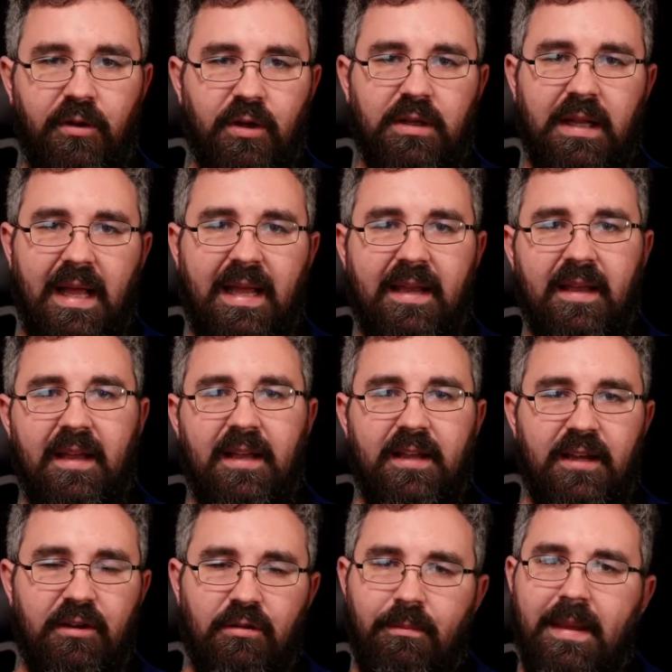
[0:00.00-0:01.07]
look like.
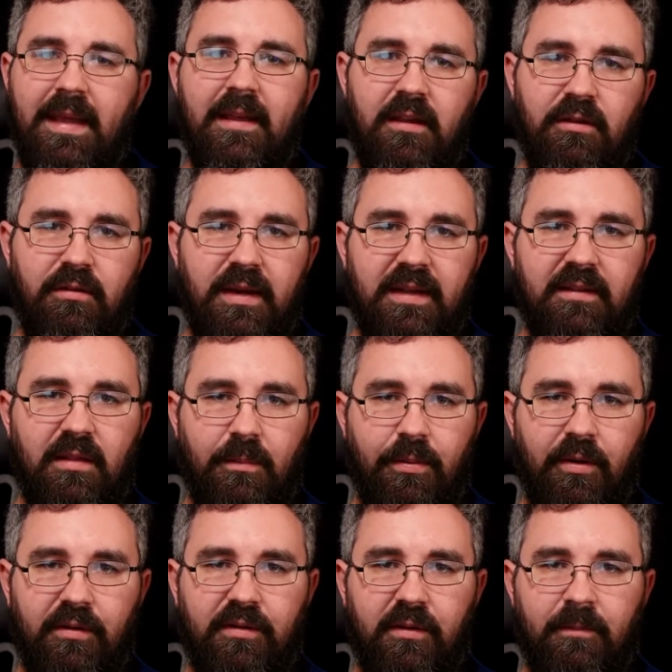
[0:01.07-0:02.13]
You know, make it unique to the
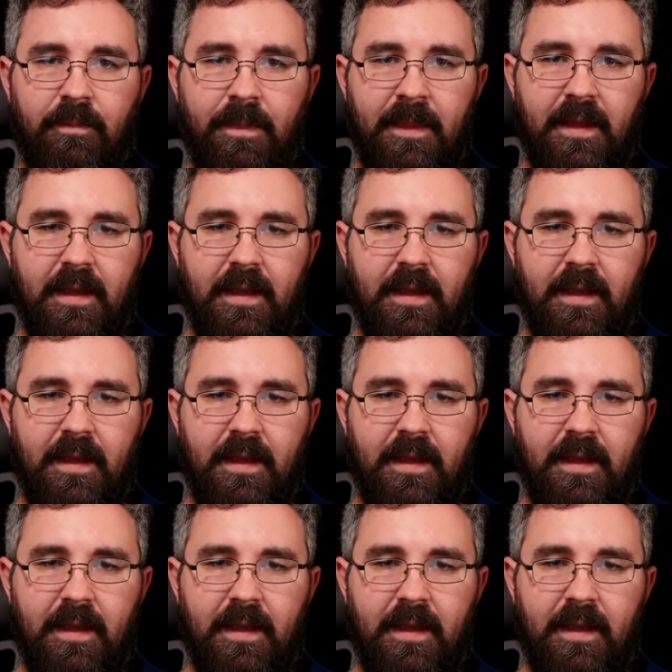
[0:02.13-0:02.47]
person,